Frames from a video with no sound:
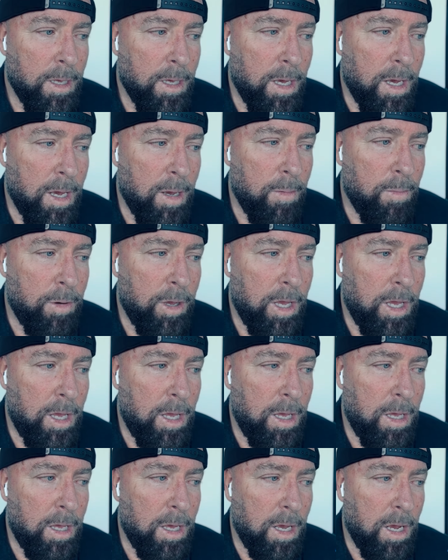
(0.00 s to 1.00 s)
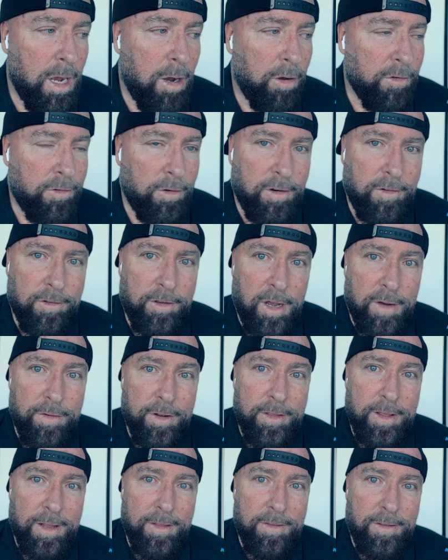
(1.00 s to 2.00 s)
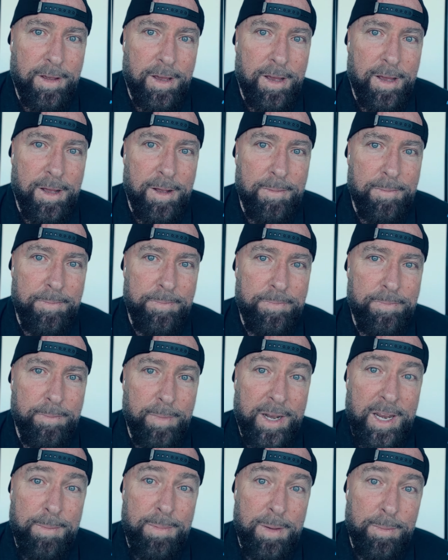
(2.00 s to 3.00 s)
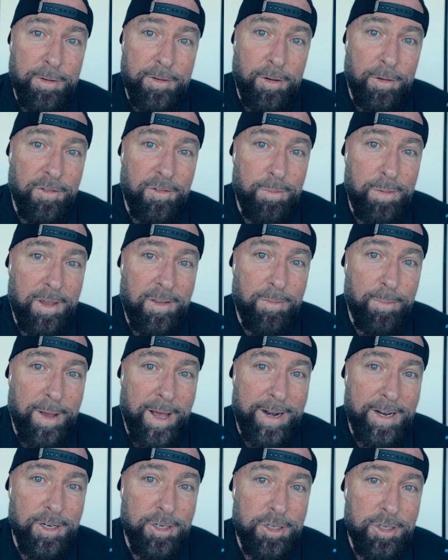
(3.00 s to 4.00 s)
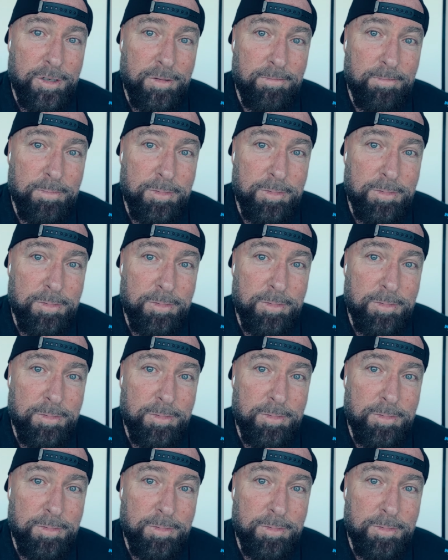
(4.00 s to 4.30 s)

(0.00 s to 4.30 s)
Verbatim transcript: Uh, we also discovered that um, many people don't speak Spanish,